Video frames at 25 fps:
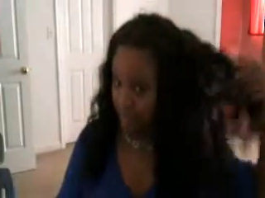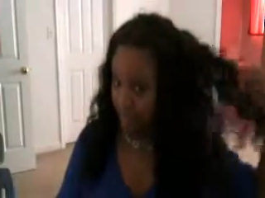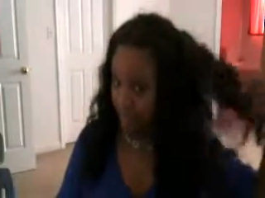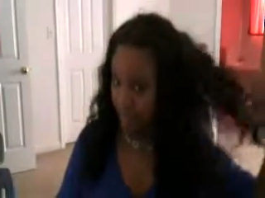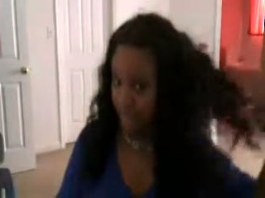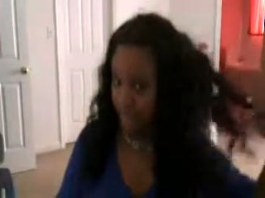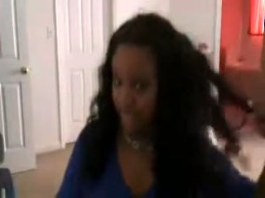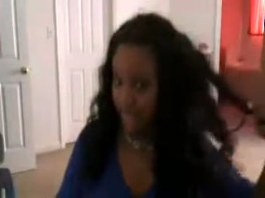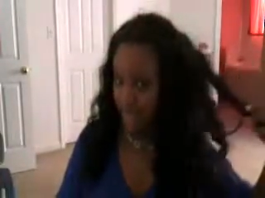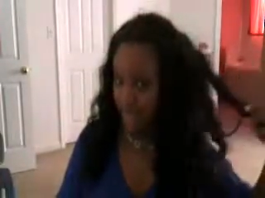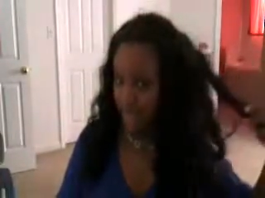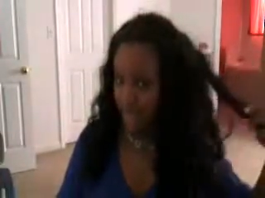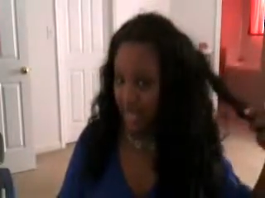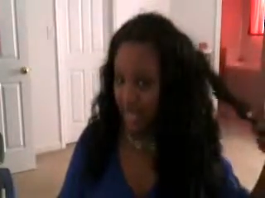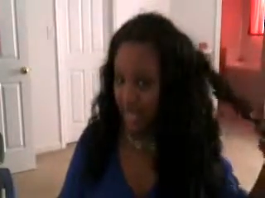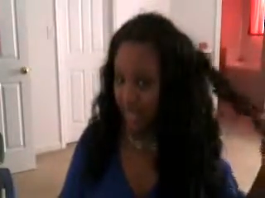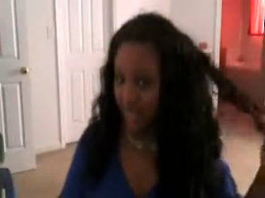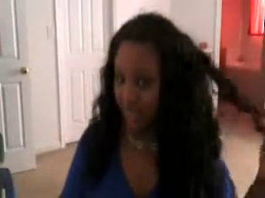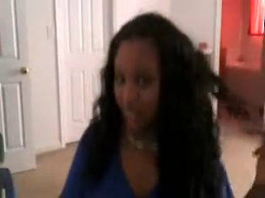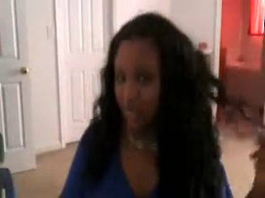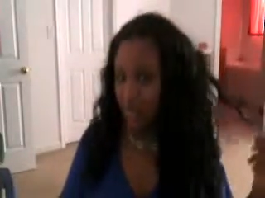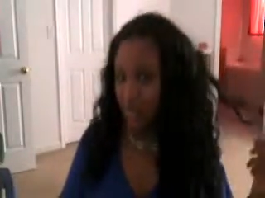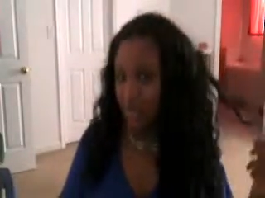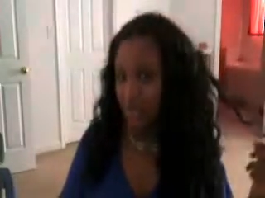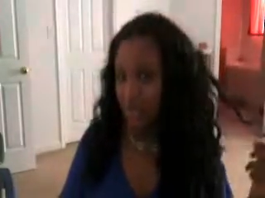but
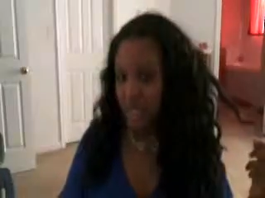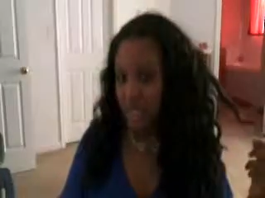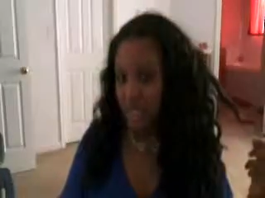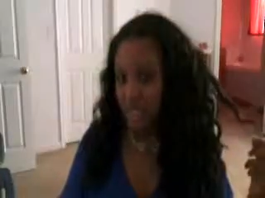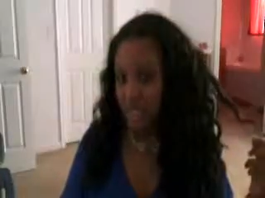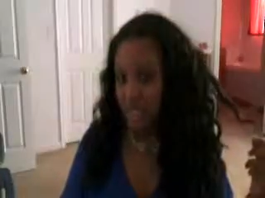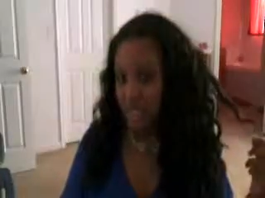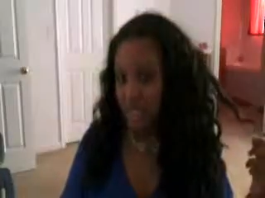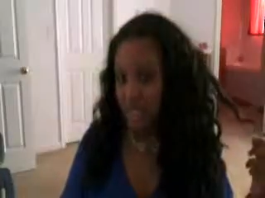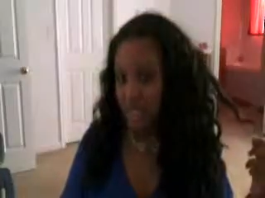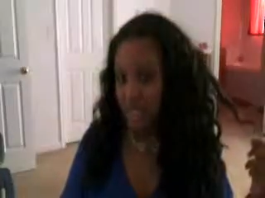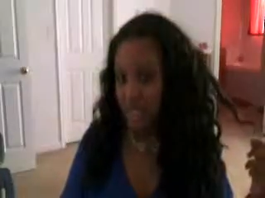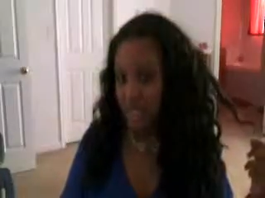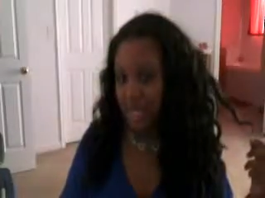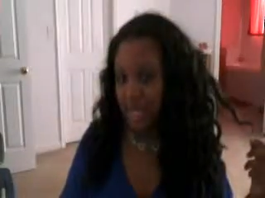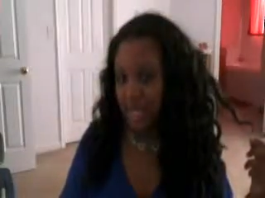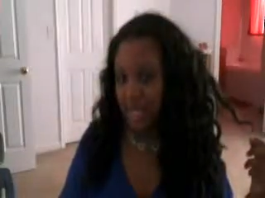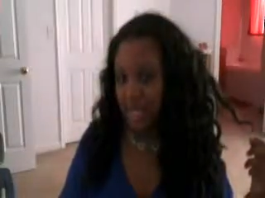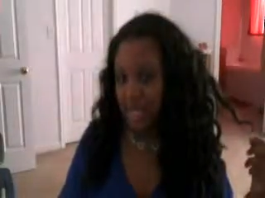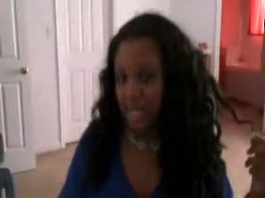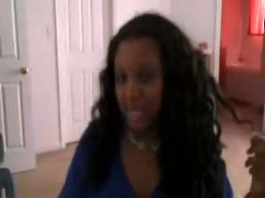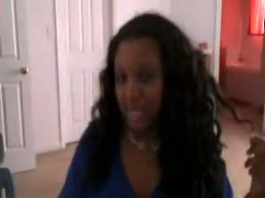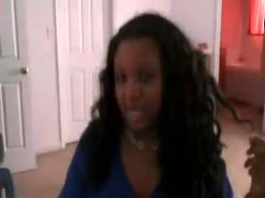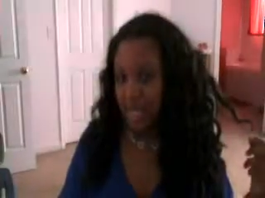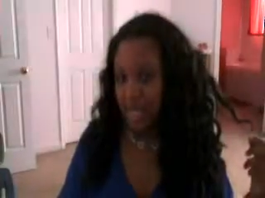of course it's like
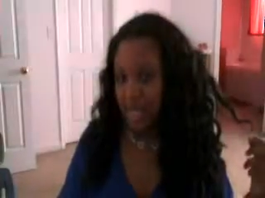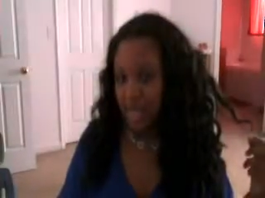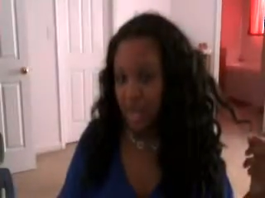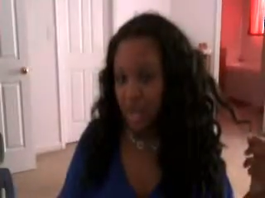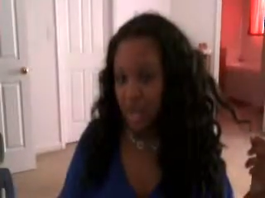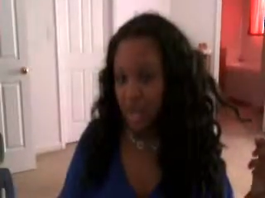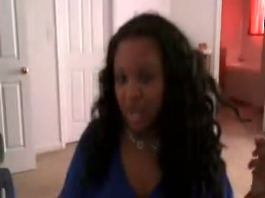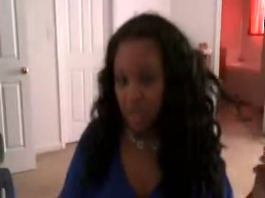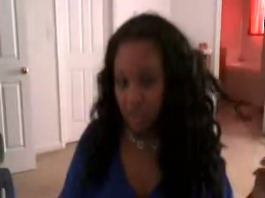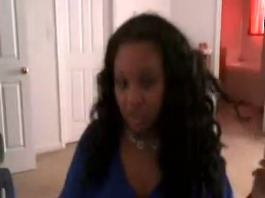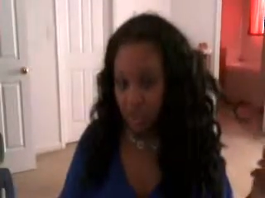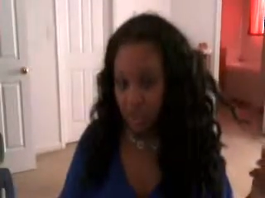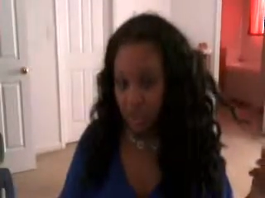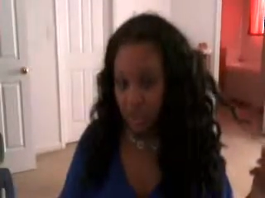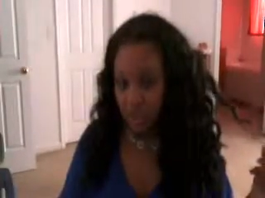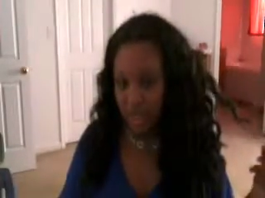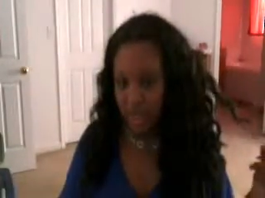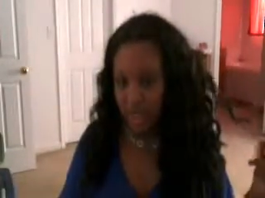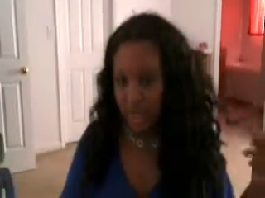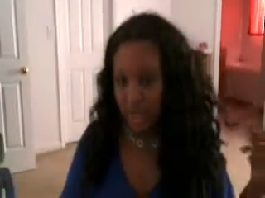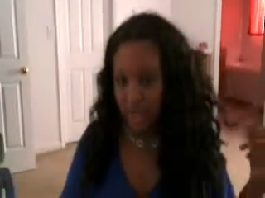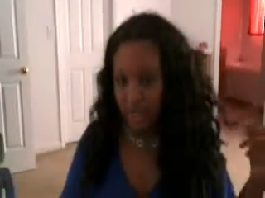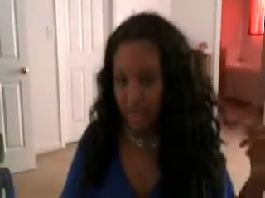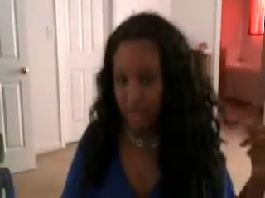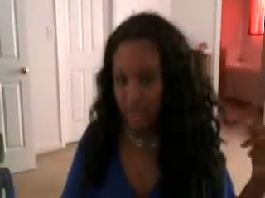old
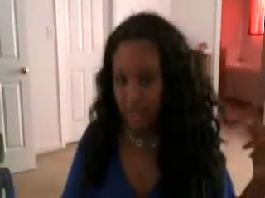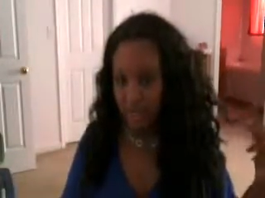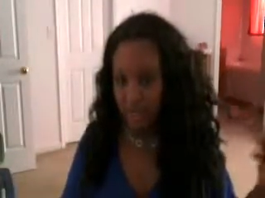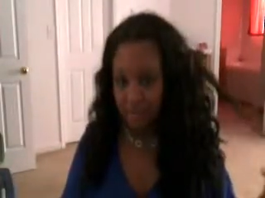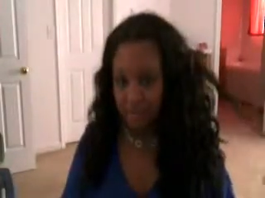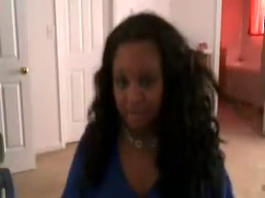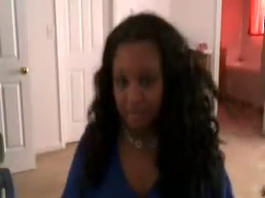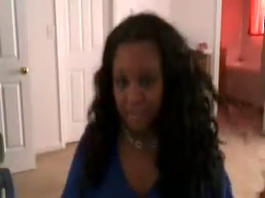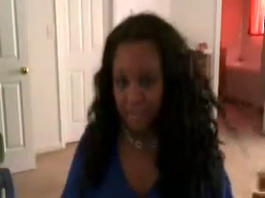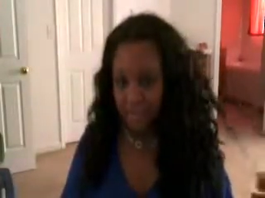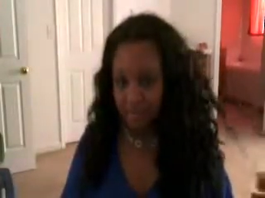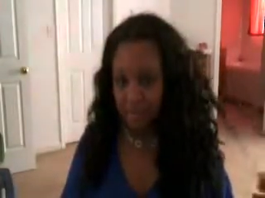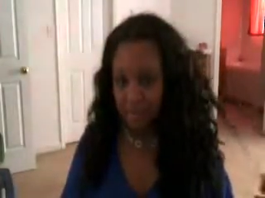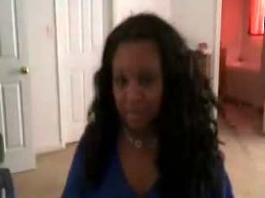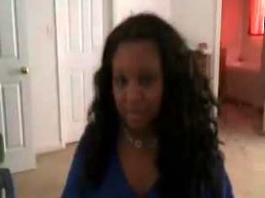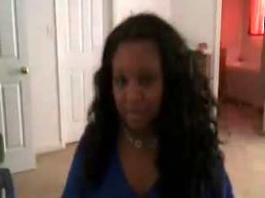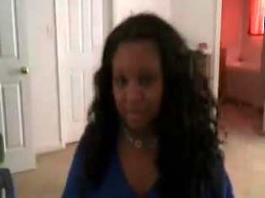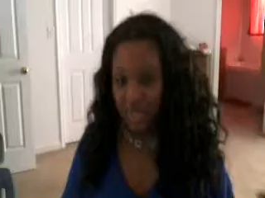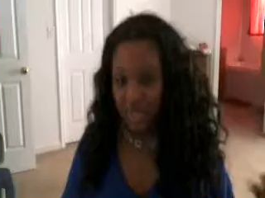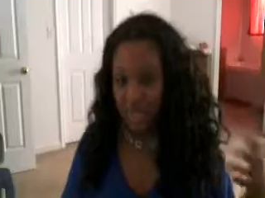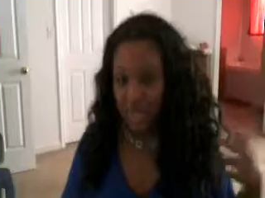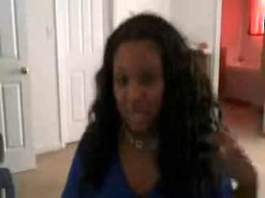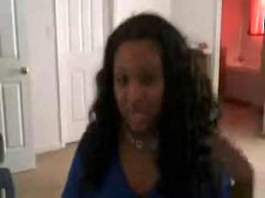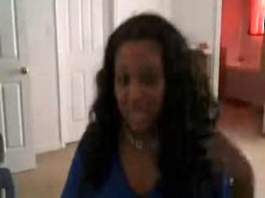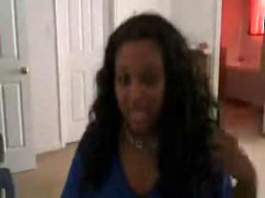and it's been through
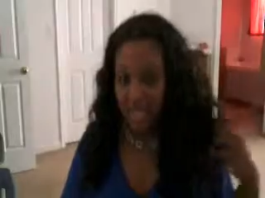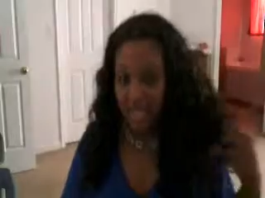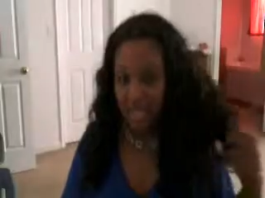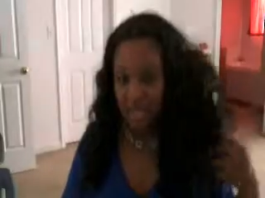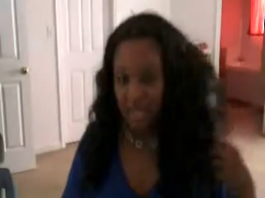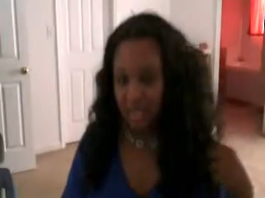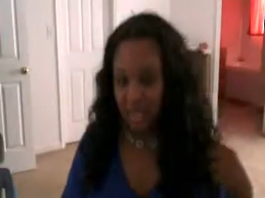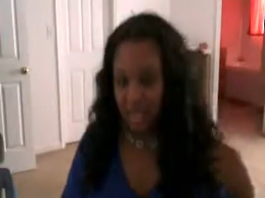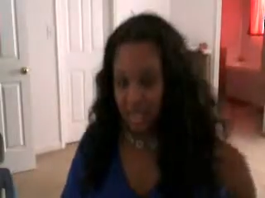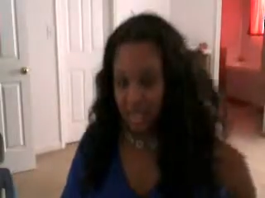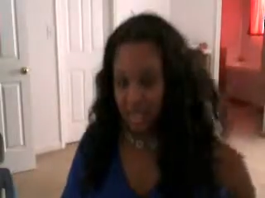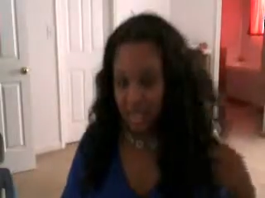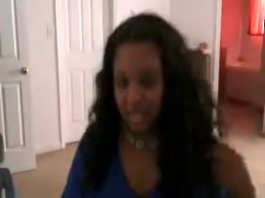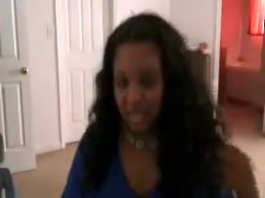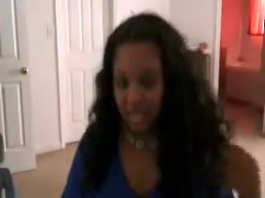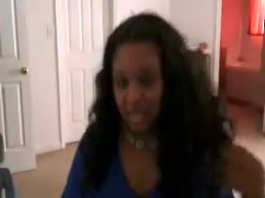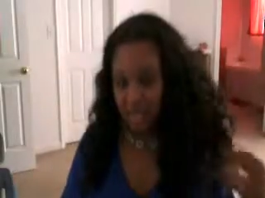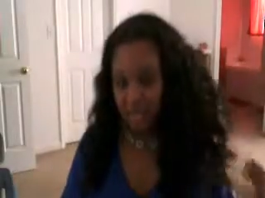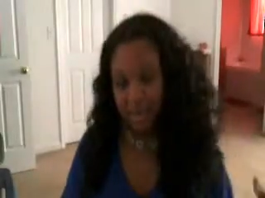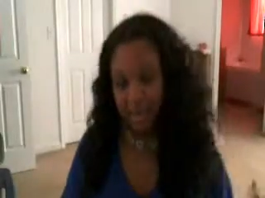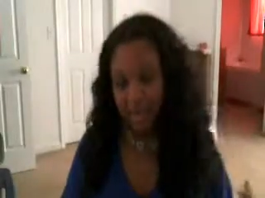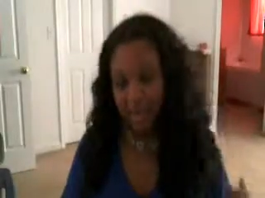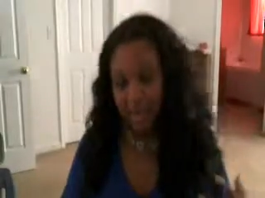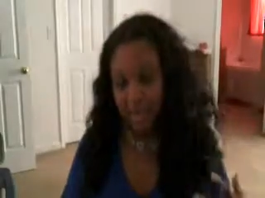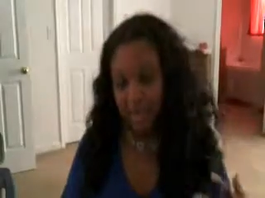a lot, and it looks like
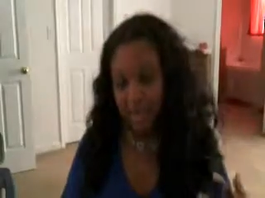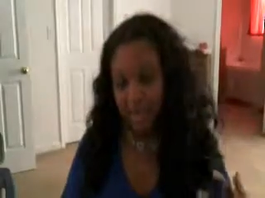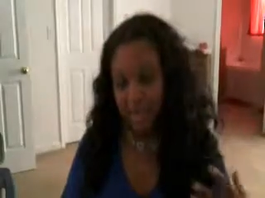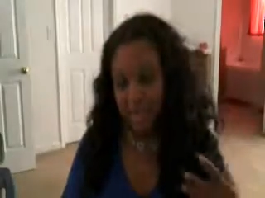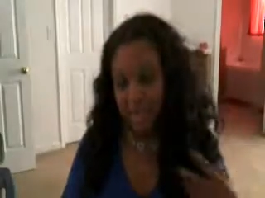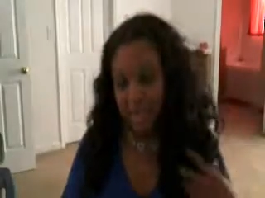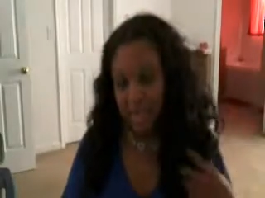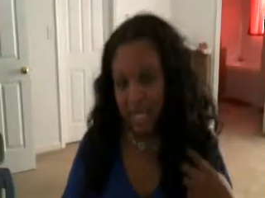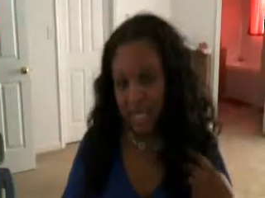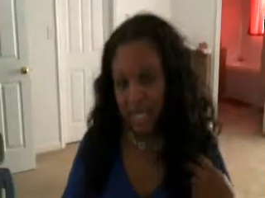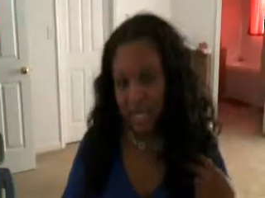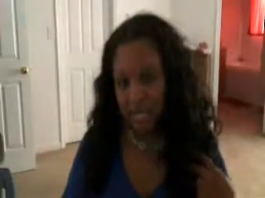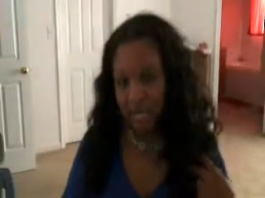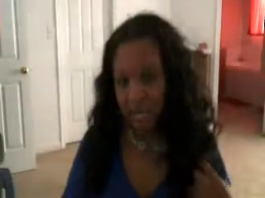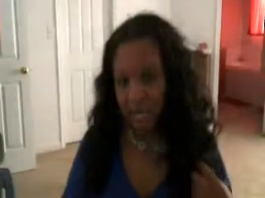it's been through a lot.